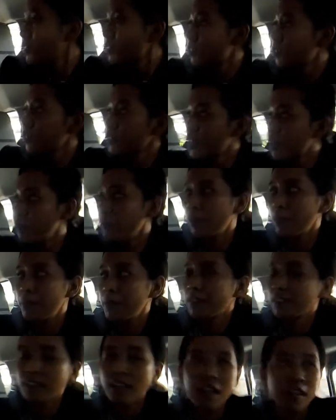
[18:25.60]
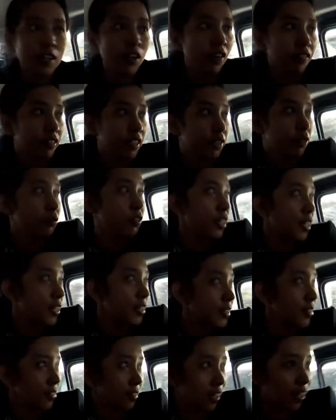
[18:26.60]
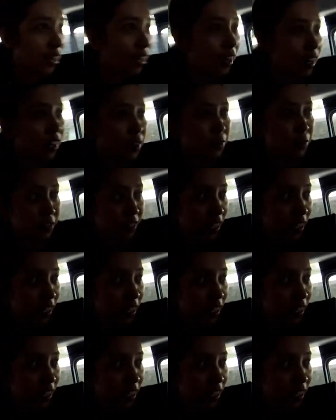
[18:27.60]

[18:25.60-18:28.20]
So that will be the end of today's use